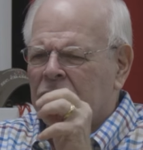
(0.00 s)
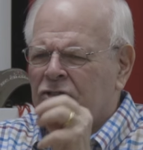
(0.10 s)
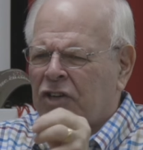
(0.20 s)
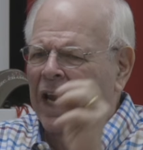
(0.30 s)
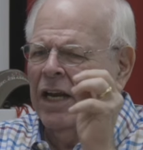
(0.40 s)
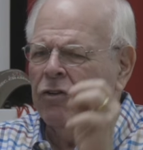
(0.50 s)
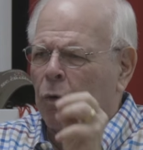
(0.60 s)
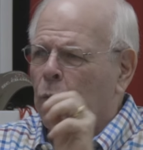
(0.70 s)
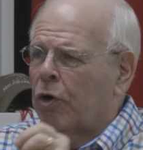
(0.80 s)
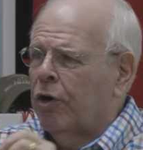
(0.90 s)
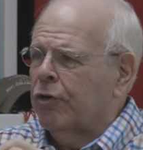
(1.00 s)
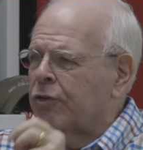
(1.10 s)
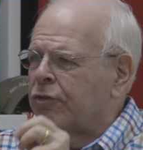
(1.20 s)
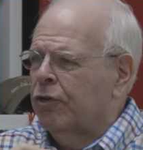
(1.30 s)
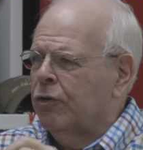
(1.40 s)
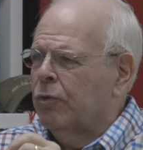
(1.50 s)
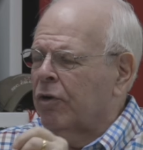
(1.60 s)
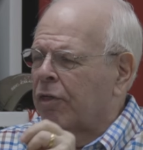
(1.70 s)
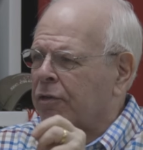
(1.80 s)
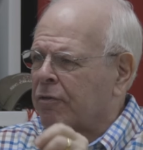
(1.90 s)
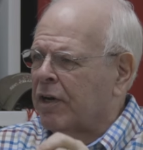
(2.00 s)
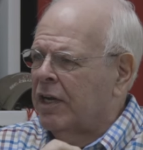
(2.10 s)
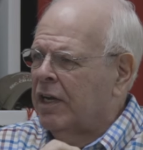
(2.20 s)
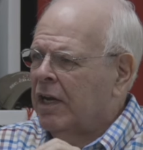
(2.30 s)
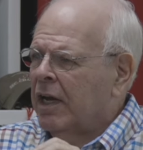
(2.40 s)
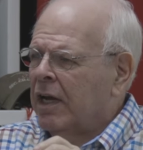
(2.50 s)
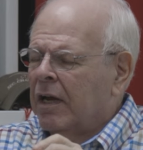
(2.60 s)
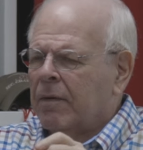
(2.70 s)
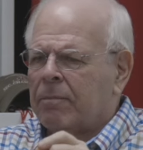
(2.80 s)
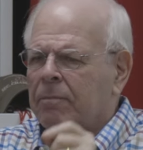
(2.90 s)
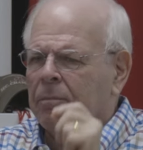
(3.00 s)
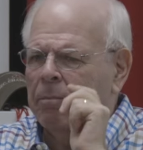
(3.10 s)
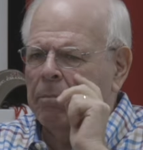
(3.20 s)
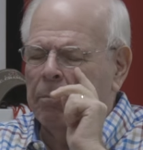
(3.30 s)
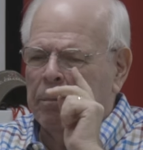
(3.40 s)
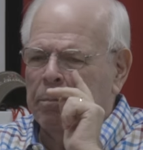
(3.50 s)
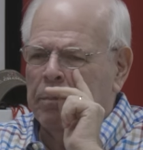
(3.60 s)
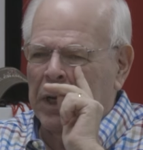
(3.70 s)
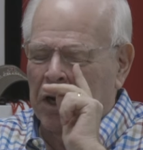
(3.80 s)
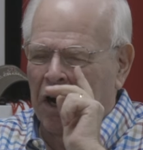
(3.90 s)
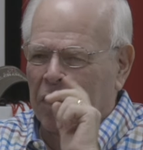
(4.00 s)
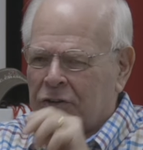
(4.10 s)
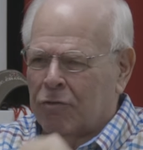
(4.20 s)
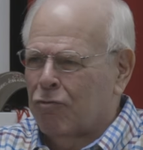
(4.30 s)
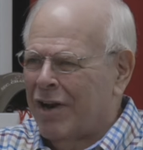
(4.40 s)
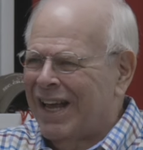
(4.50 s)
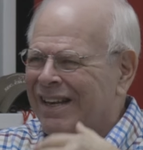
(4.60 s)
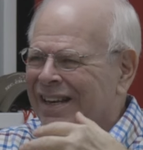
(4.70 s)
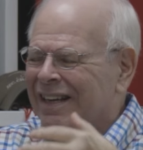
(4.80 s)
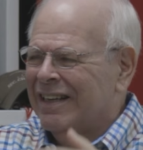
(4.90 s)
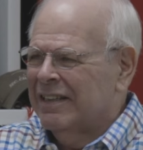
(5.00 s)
change a word or two or three because it read,